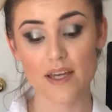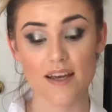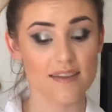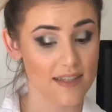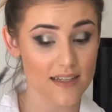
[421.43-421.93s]

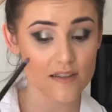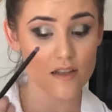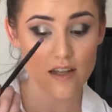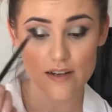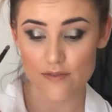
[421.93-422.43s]
because it's
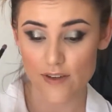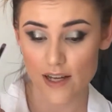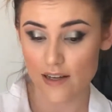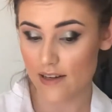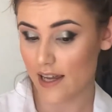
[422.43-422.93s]
a lot of
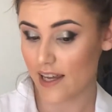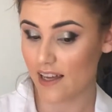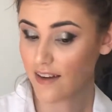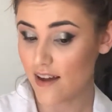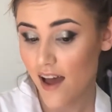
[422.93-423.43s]
fun
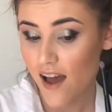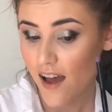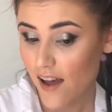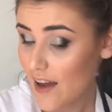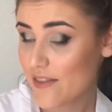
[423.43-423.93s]
and
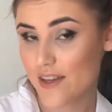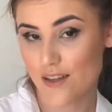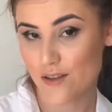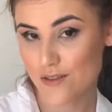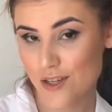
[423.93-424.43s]
I
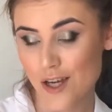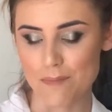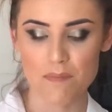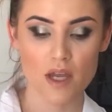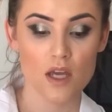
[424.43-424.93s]
think it looks good.
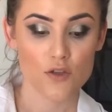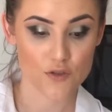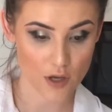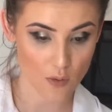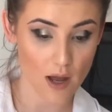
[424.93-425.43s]

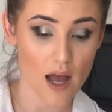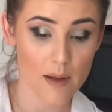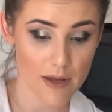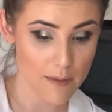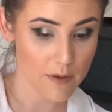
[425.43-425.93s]
So
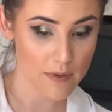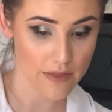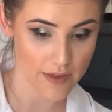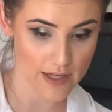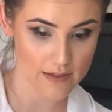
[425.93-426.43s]
I'm happy
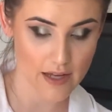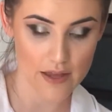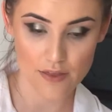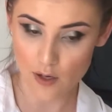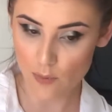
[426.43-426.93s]
with this.
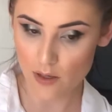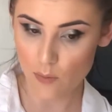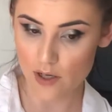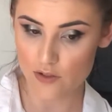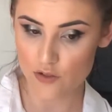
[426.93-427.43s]
I think what I
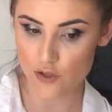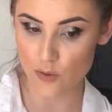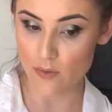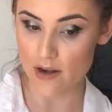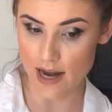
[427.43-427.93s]
want to
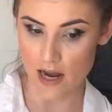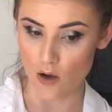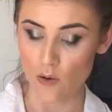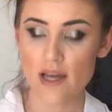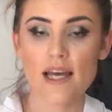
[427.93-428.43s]
do
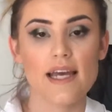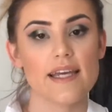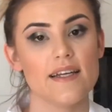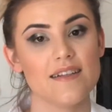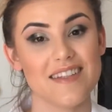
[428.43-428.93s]
now
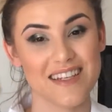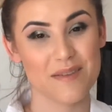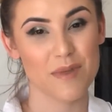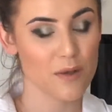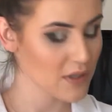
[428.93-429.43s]
is take
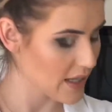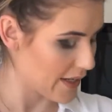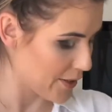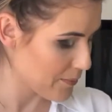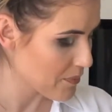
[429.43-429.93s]
some liquid
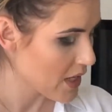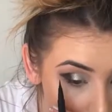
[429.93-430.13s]
liner.